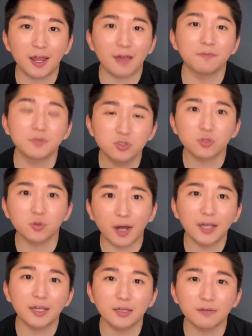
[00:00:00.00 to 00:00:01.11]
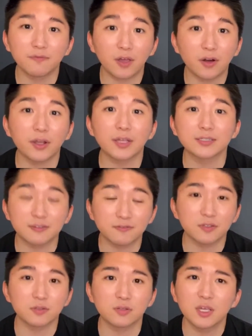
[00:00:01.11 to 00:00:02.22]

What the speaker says: I've been trying various different